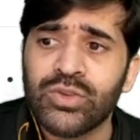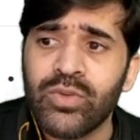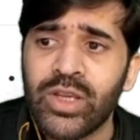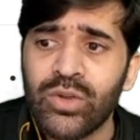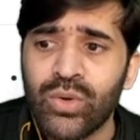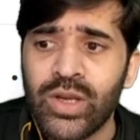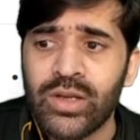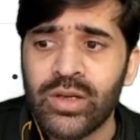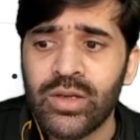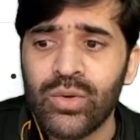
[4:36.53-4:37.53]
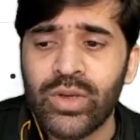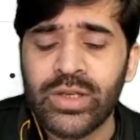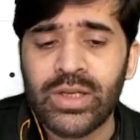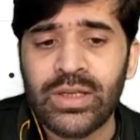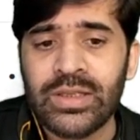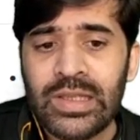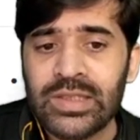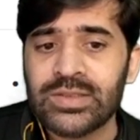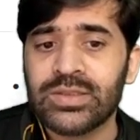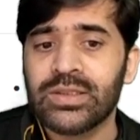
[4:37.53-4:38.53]
So we can look at
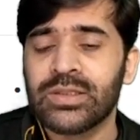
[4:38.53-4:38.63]
these